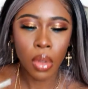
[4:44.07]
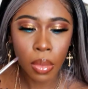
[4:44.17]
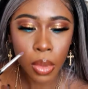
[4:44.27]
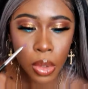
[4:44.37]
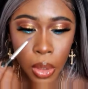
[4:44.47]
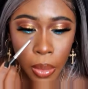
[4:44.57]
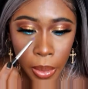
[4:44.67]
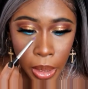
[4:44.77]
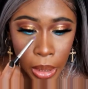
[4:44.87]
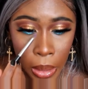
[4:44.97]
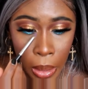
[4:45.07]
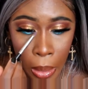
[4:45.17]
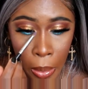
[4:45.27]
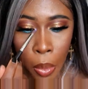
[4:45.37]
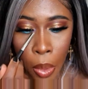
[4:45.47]
I'm just gonna place
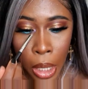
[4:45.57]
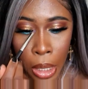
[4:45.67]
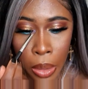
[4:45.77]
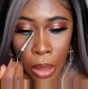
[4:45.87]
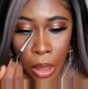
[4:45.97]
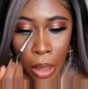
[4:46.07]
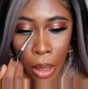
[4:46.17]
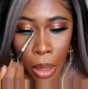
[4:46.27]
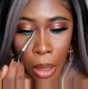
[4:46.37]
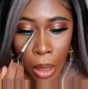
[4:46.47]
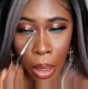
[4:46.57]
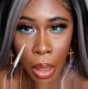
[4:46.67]
it right there.